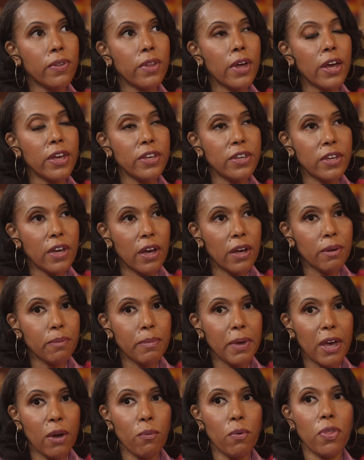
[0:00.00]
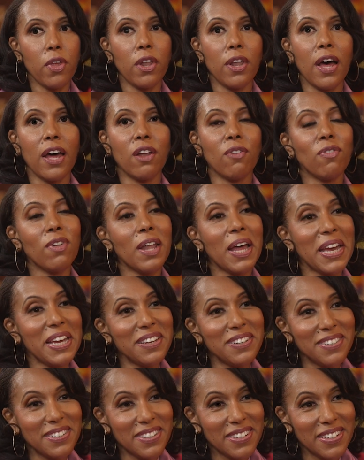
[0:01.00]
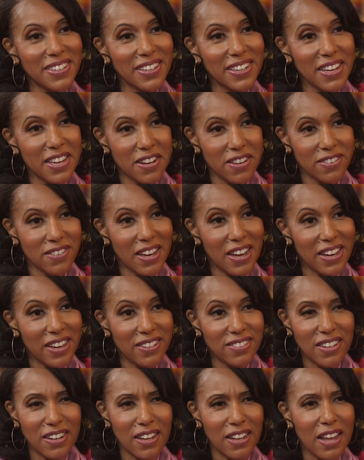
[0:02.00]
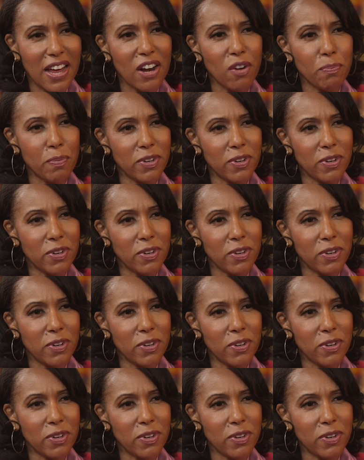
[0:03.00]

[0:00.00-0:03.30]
a young man with a lot of light in his eyes and a lot of